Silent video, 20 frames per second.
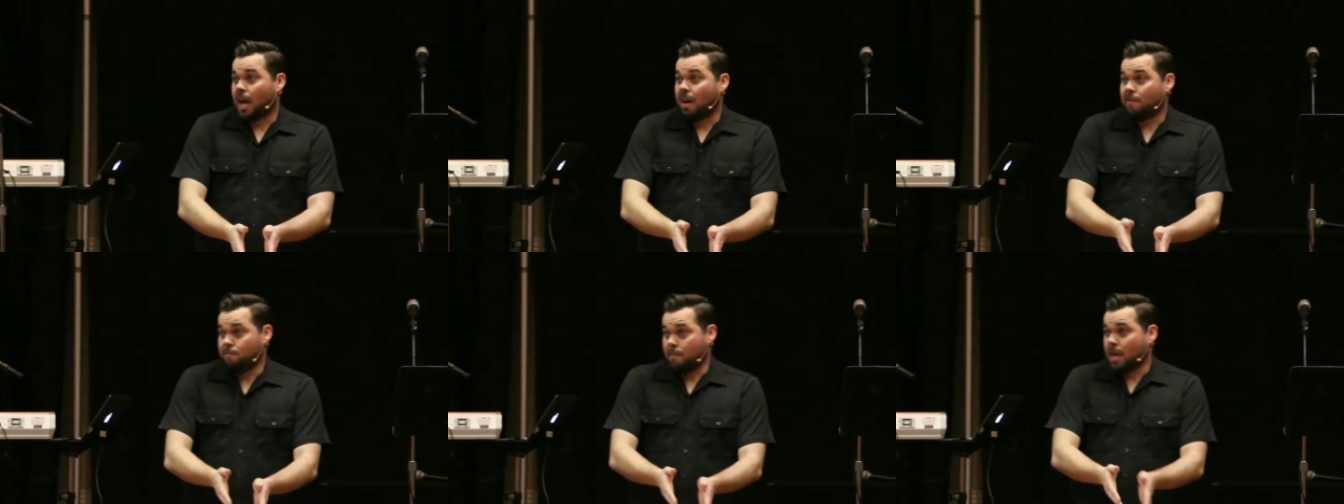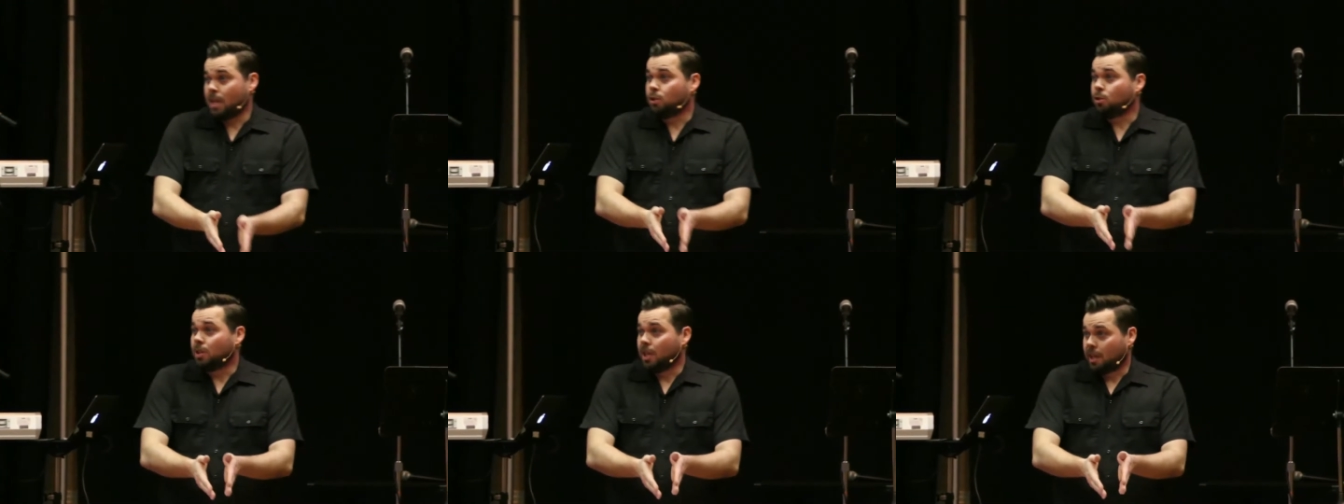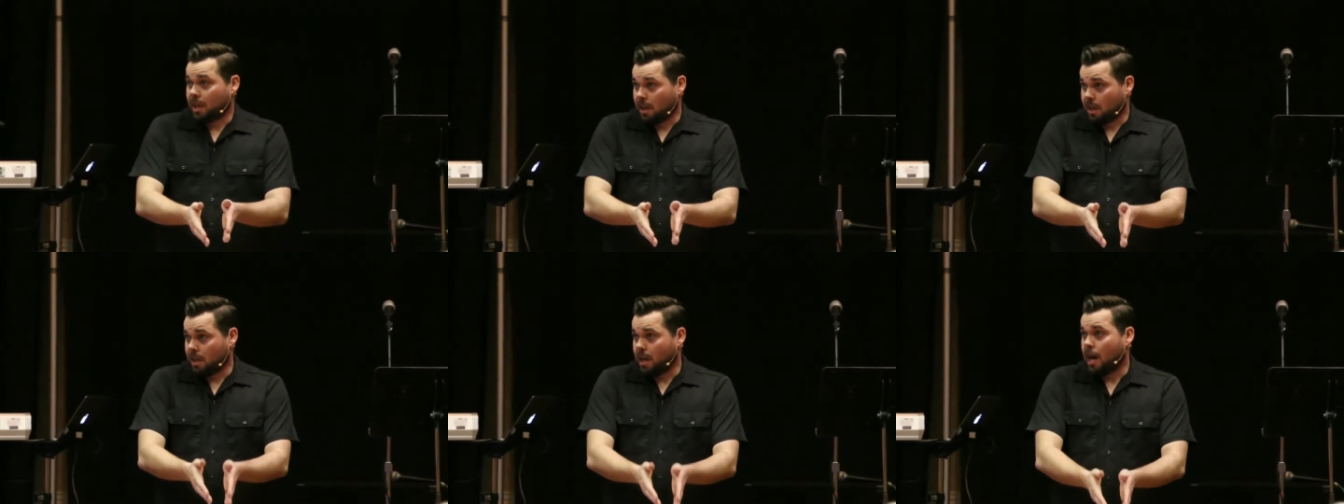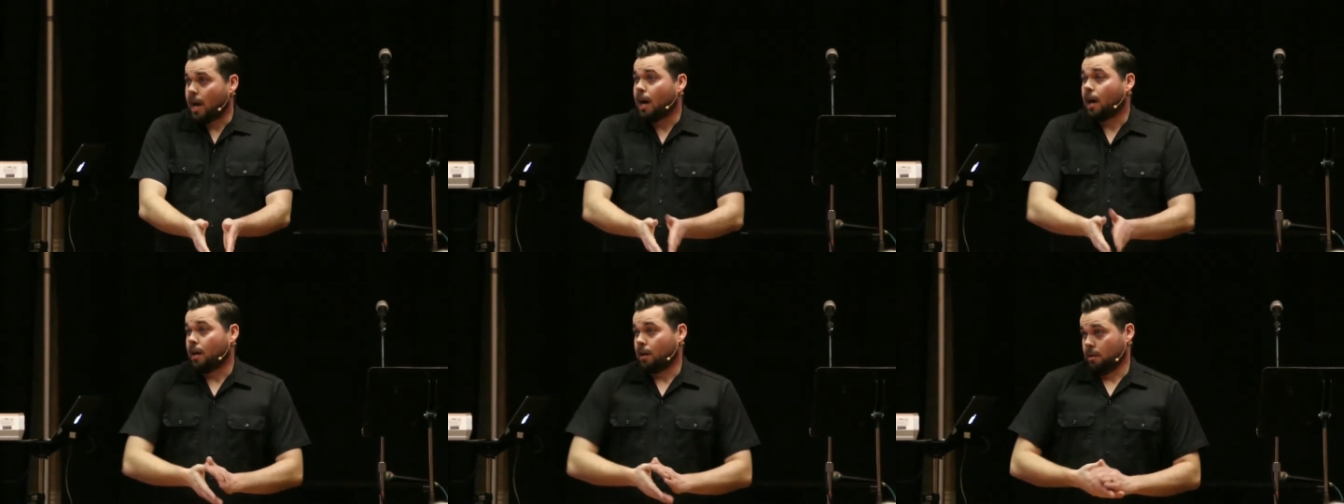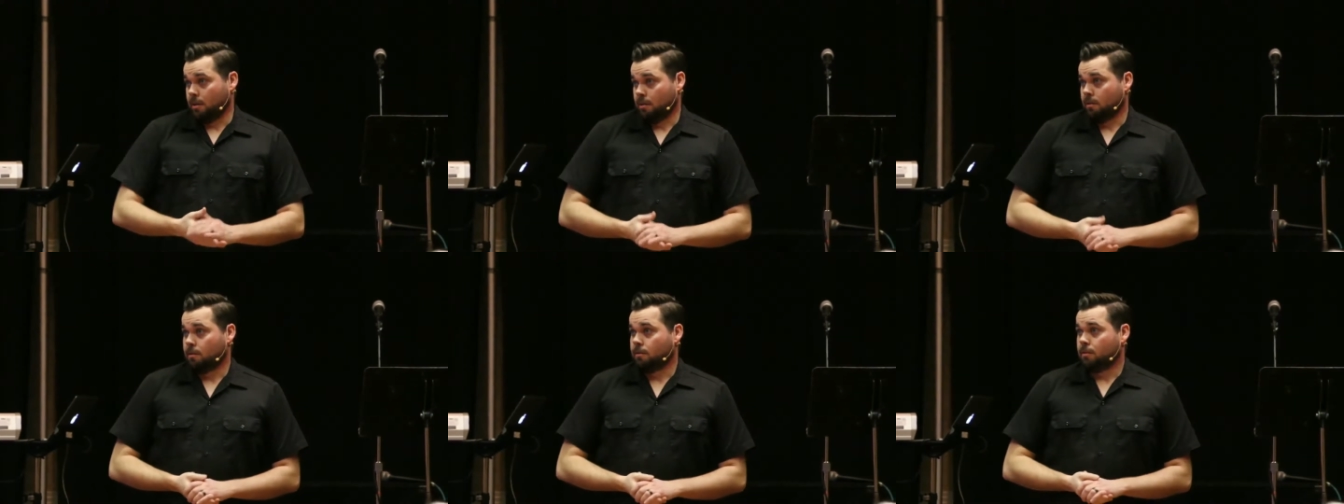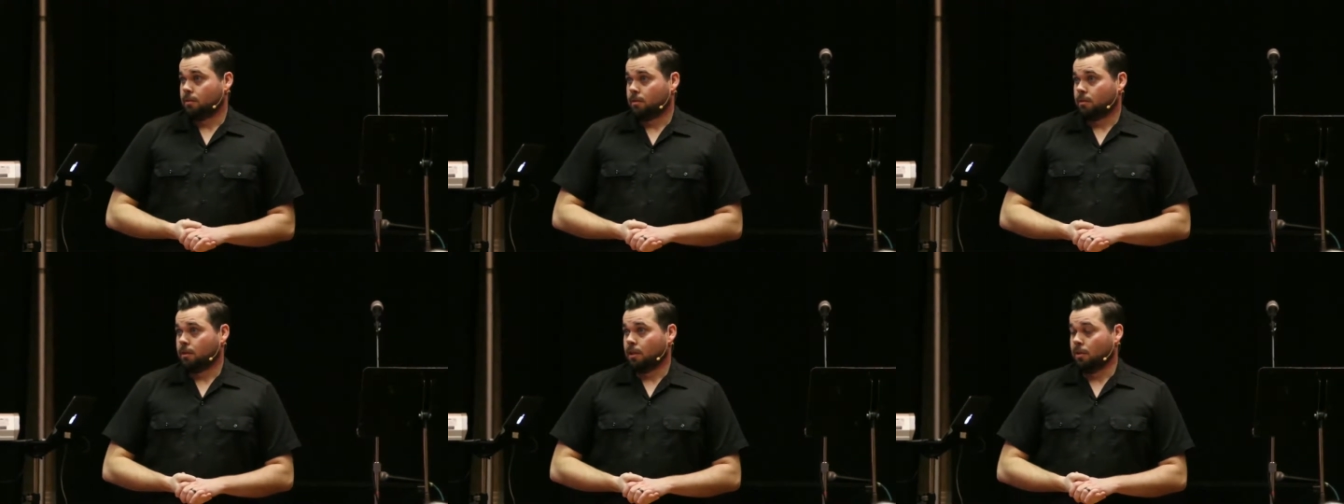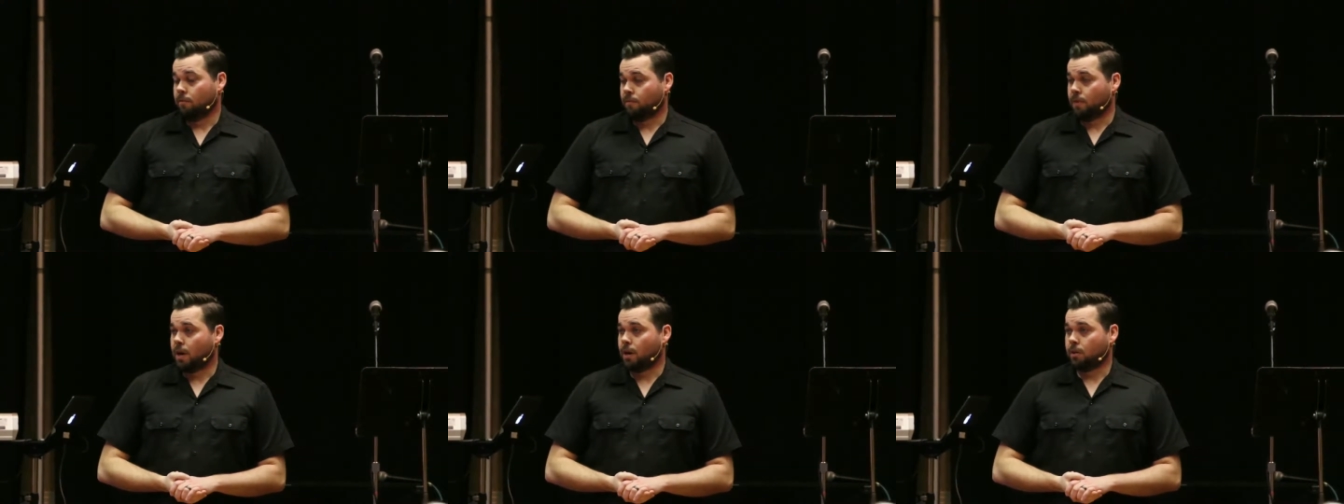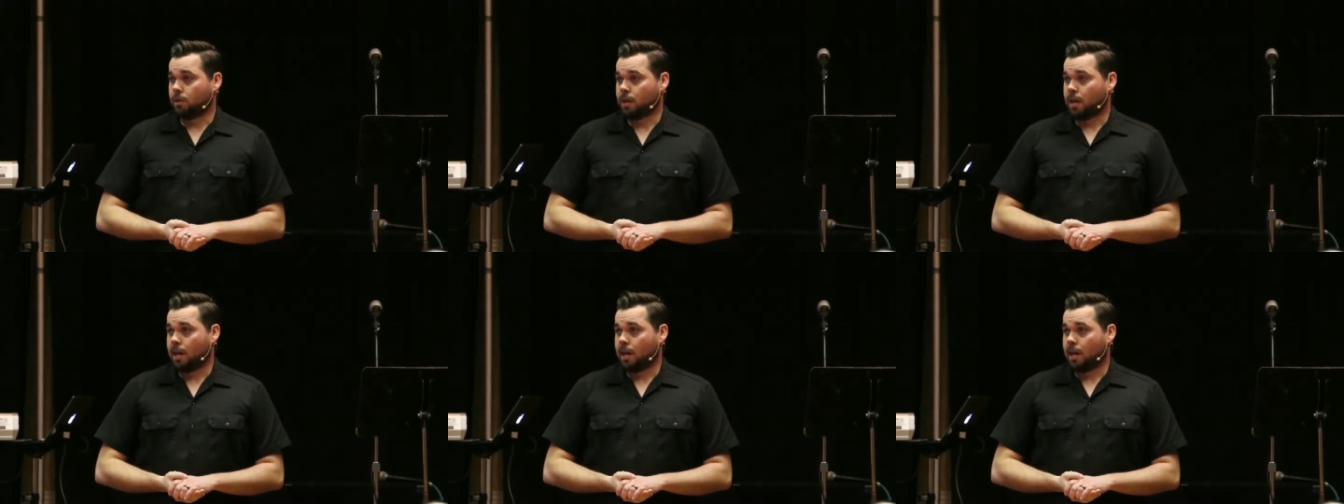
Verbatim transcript: I've made you like a God in Pharaoh's